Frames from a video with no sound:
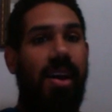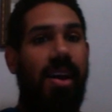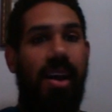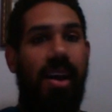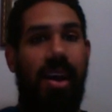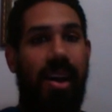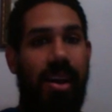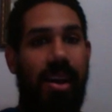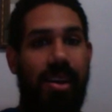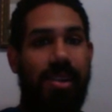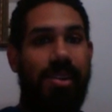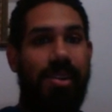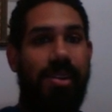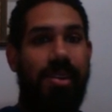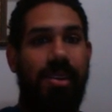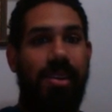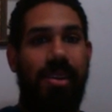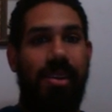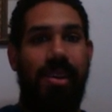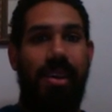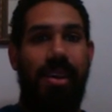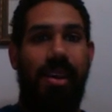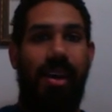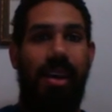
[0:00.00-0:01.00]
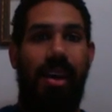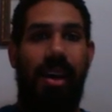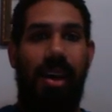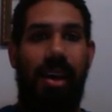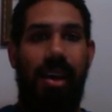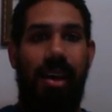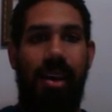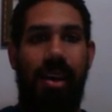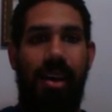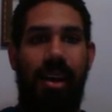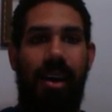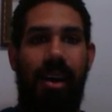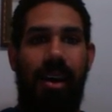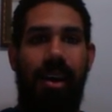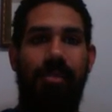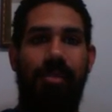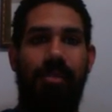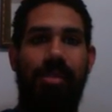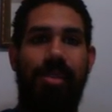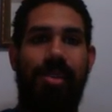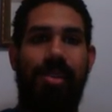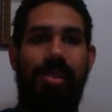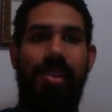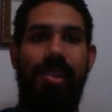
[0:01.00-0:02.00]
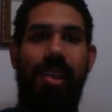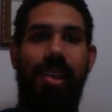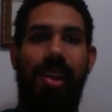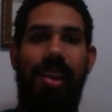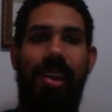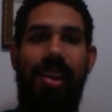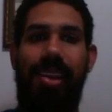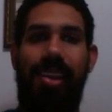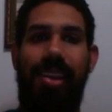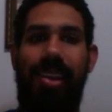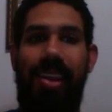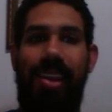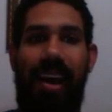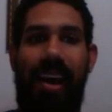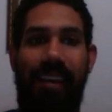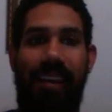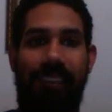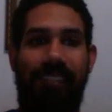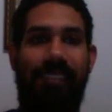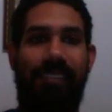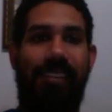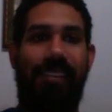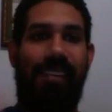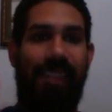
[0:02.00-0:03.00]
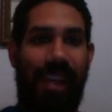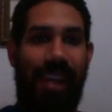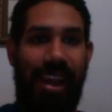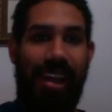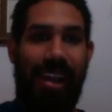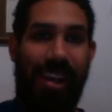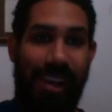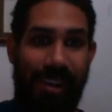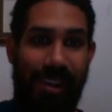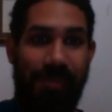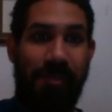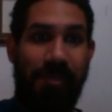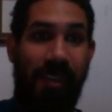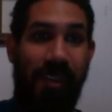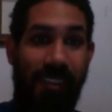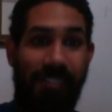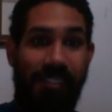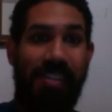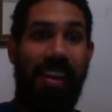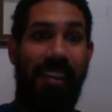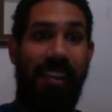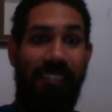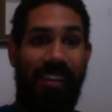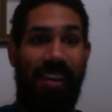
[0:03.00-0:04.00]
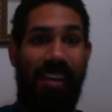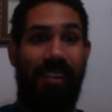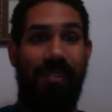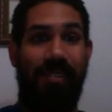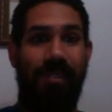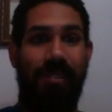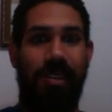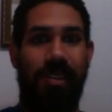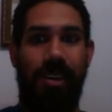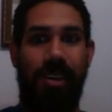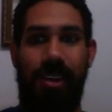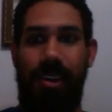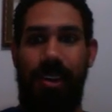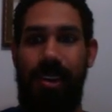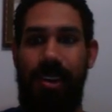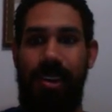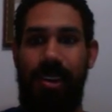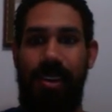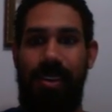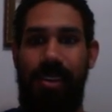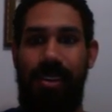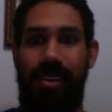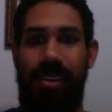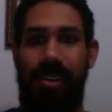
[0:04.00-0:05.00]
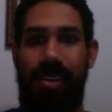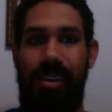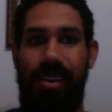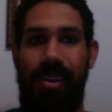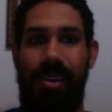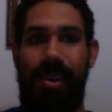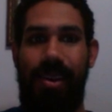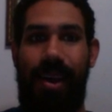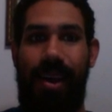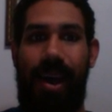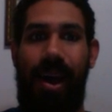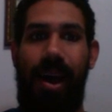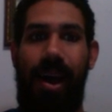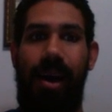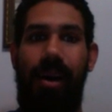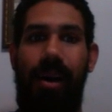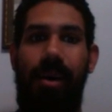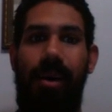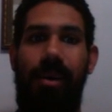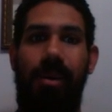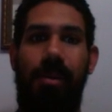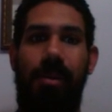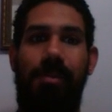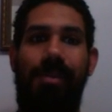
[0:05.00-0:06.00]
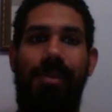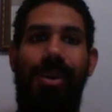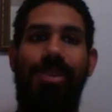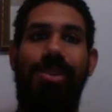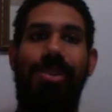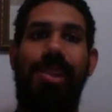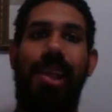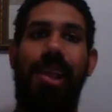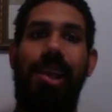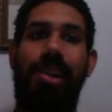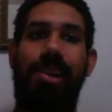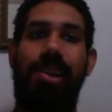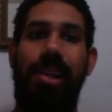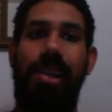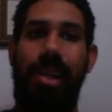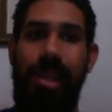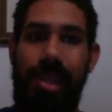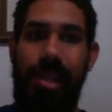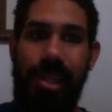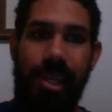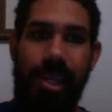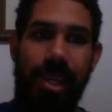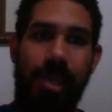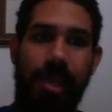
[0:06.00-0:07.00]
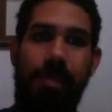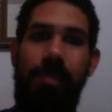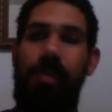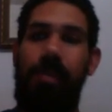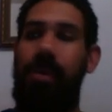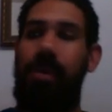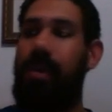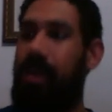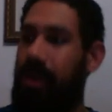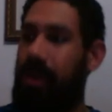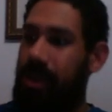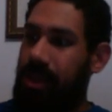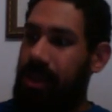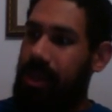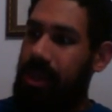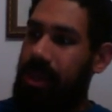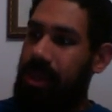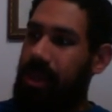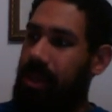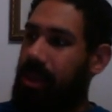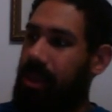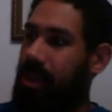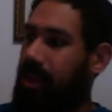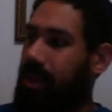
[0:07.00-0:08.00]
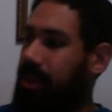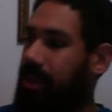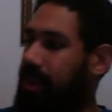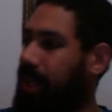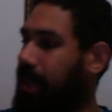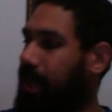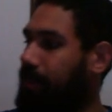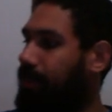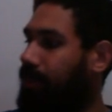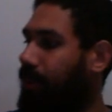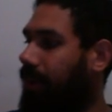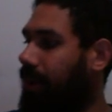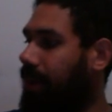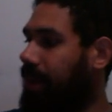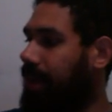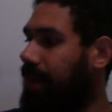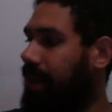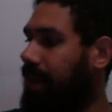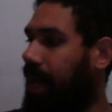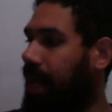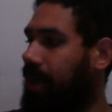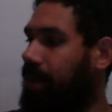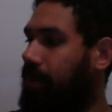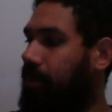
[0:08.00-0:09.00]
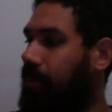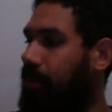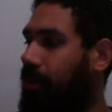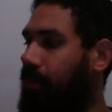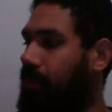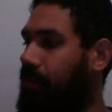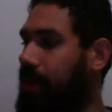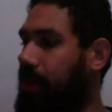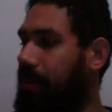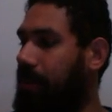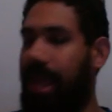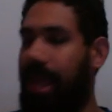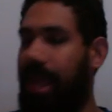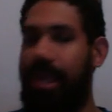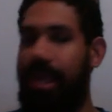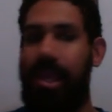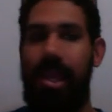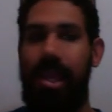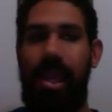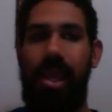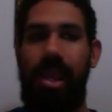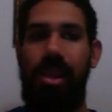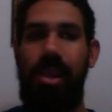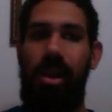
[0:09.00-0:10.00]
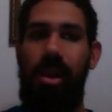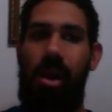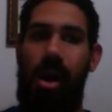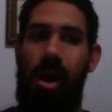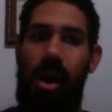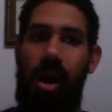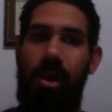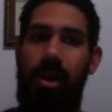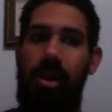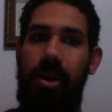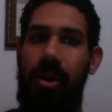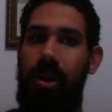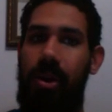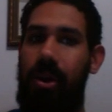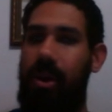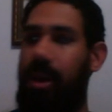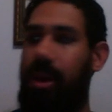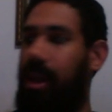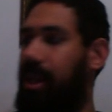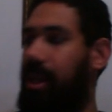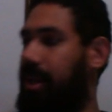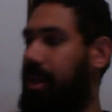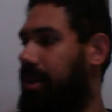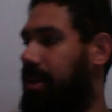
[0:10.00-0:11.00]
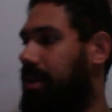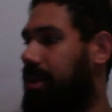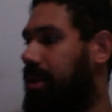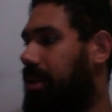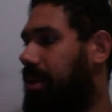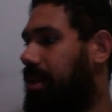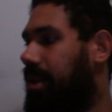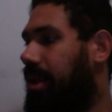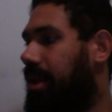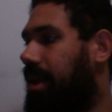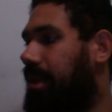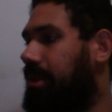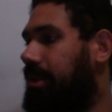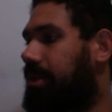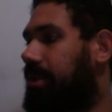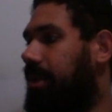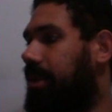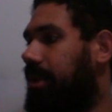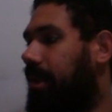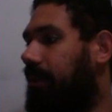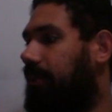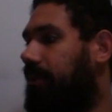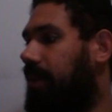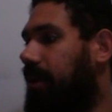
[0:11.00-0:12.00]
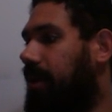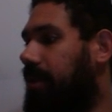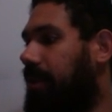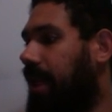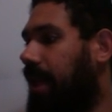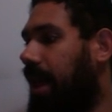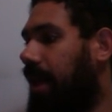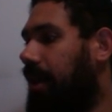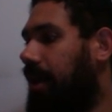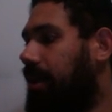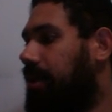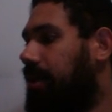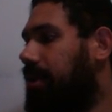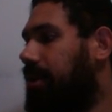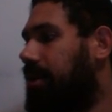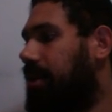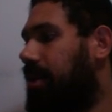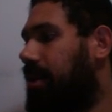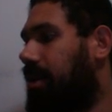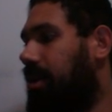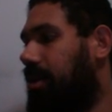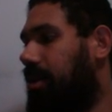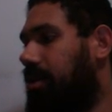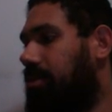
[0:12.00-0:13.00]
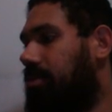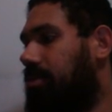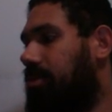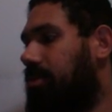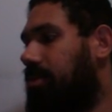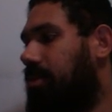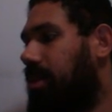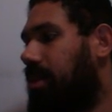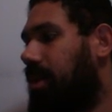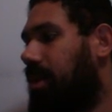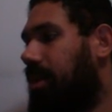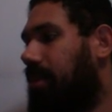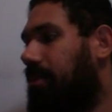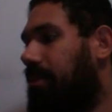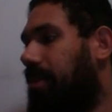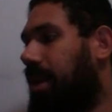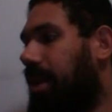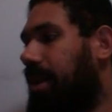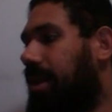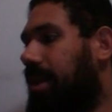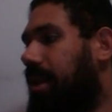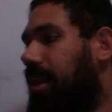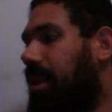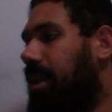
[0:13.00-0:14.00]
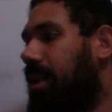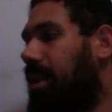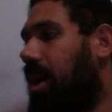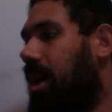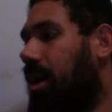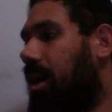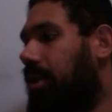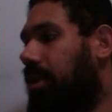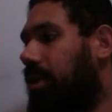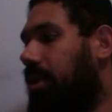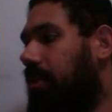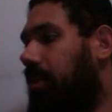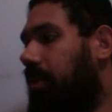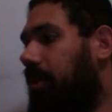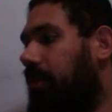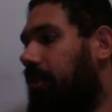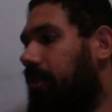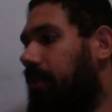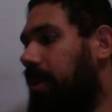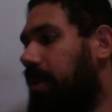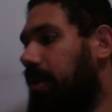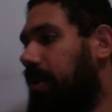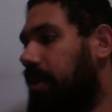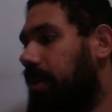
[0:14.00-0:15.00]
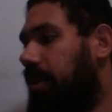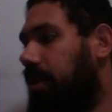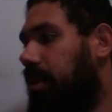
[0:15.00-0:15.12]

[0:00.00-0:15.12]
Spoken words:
and obviously I created a movie of him. I'll most likely keep working on the movie, making it longer and stuff like that. Make it a longer movie.